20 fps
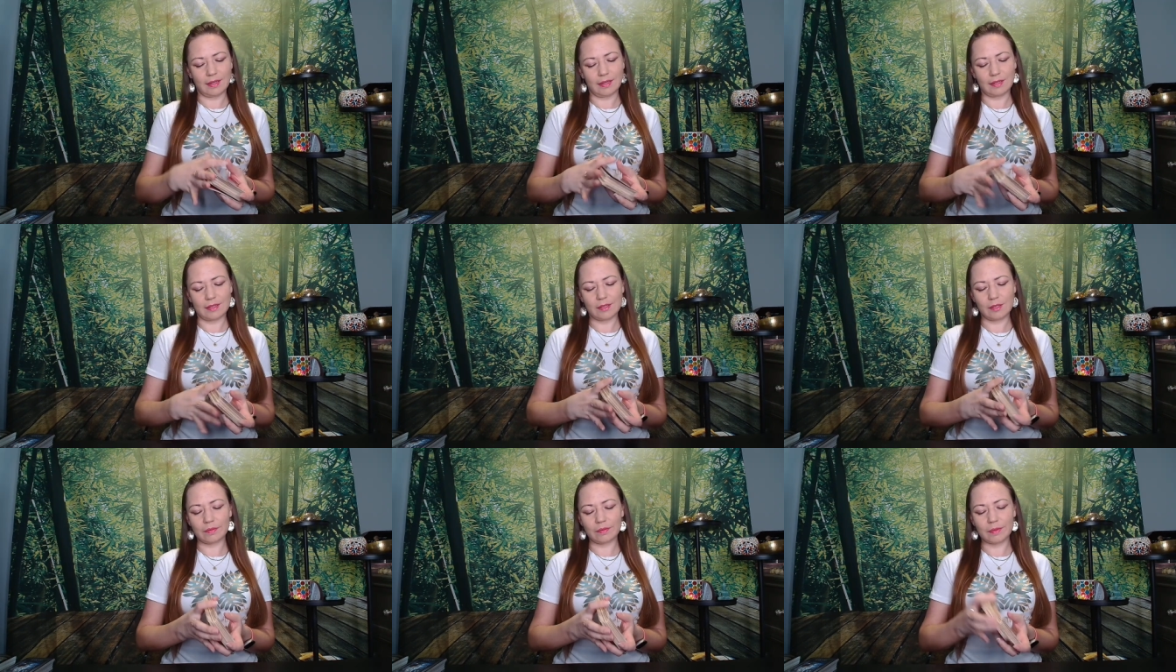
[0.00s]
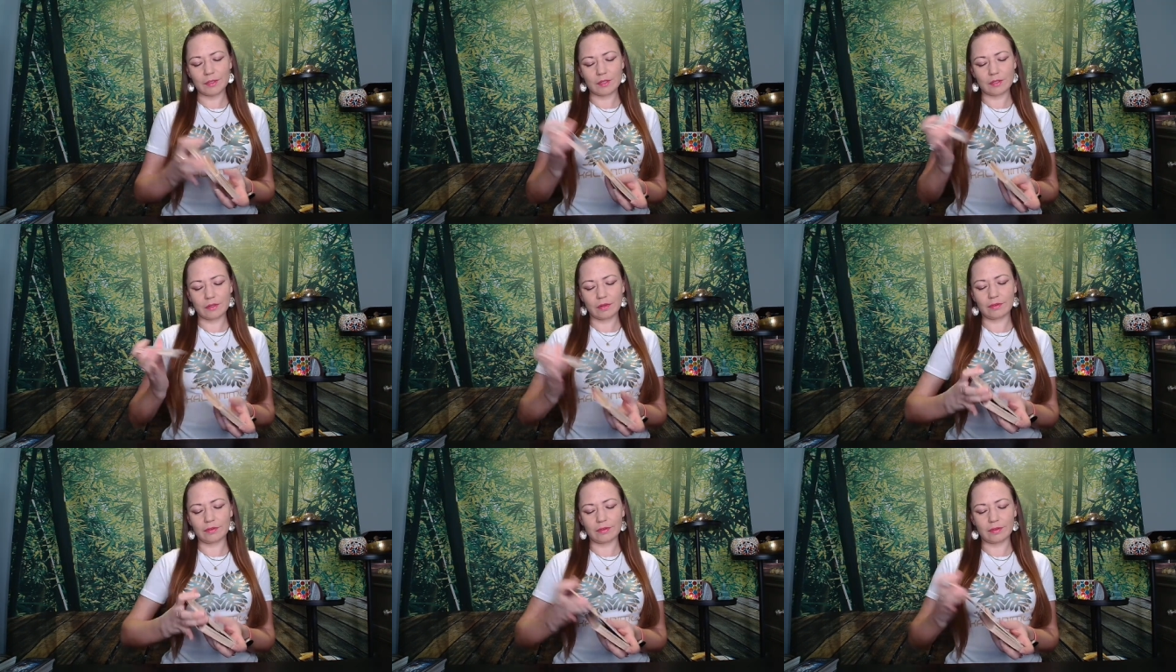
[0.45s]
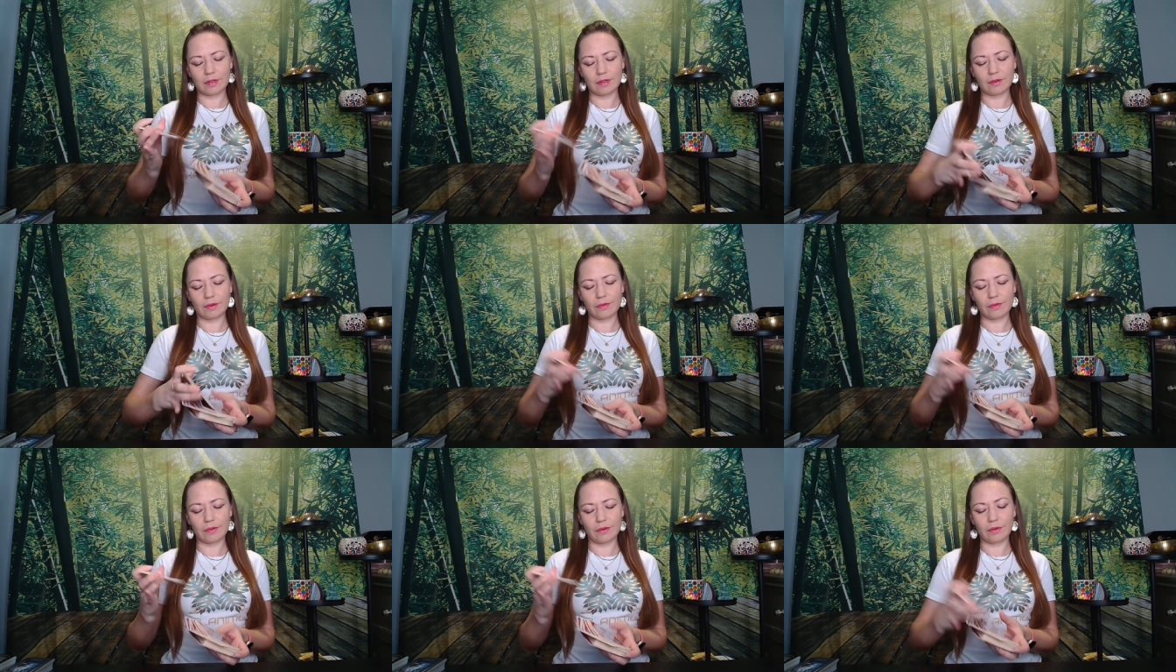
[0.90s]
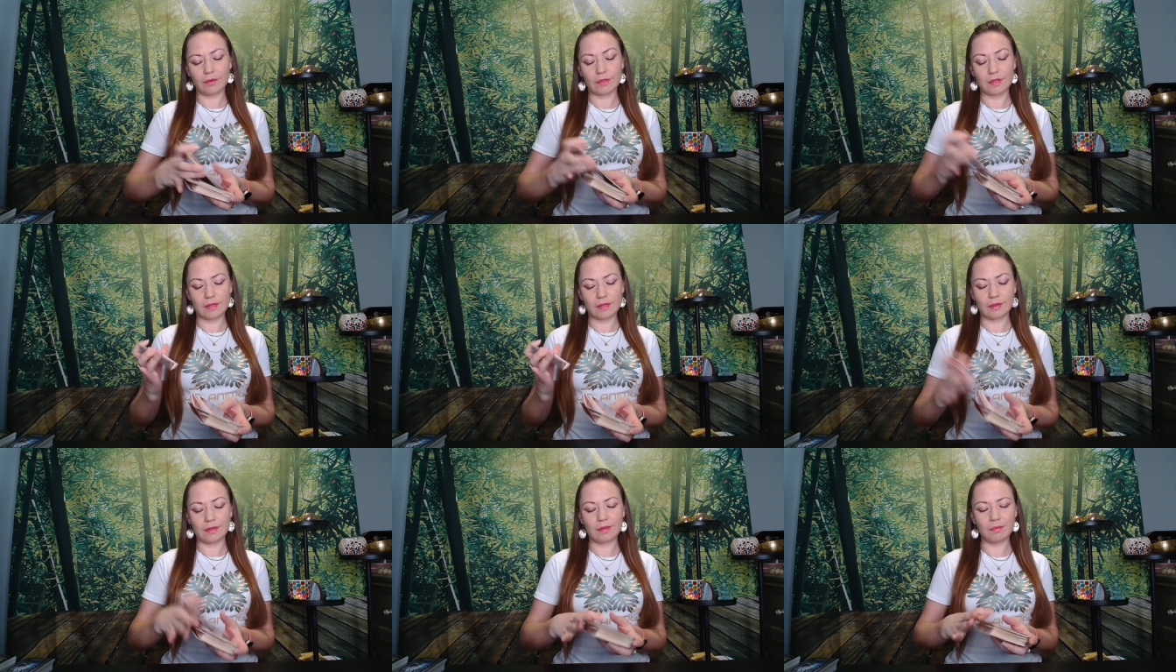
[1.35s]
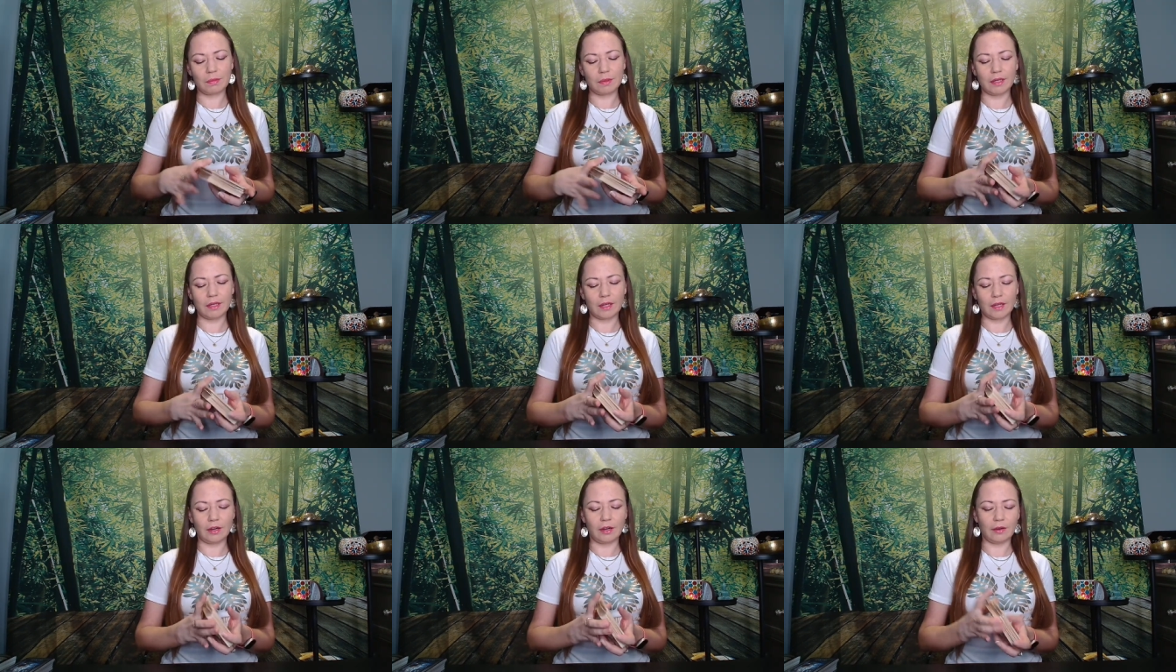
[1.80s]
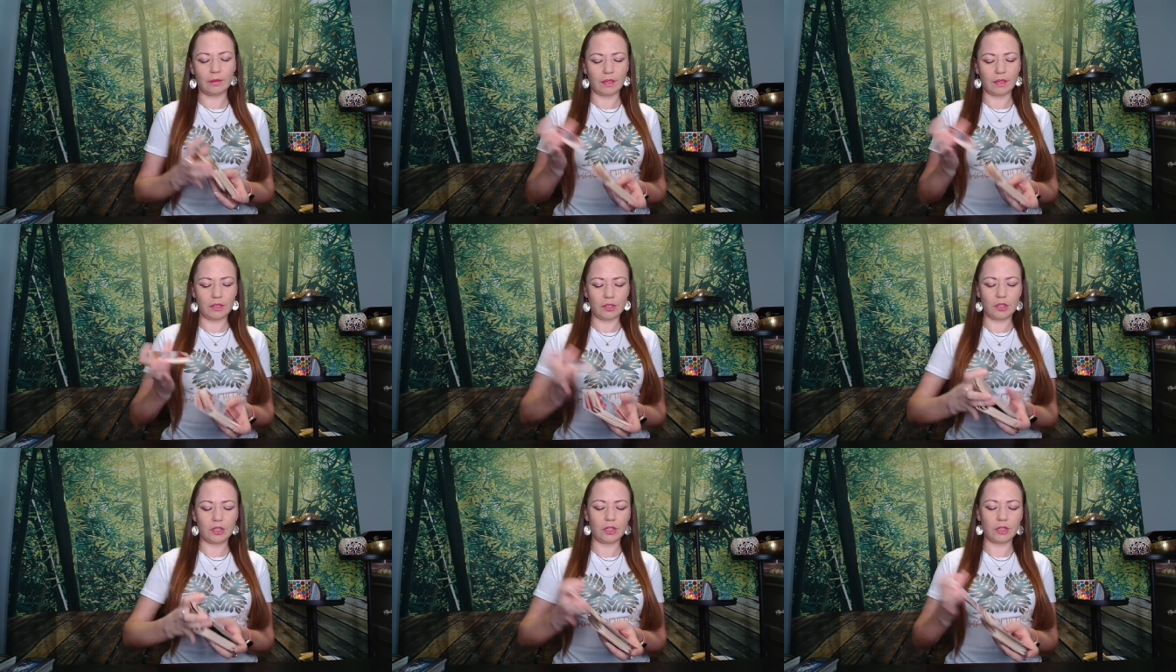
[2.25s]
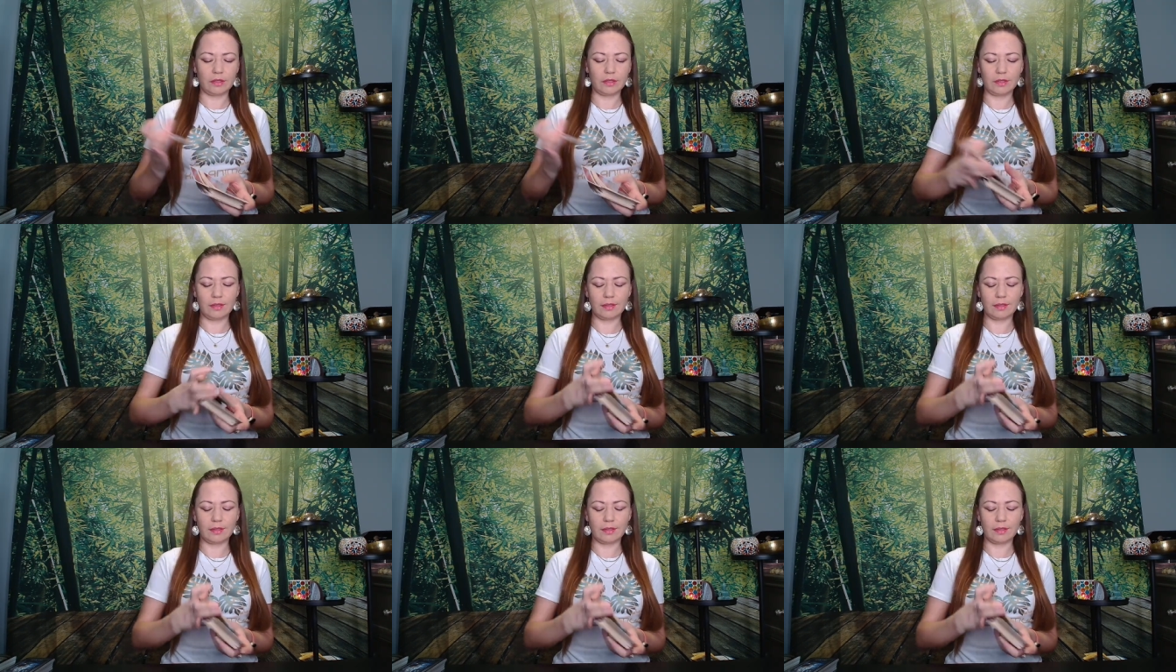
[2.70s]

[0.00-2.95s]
It's almost over, although it's a leap year, which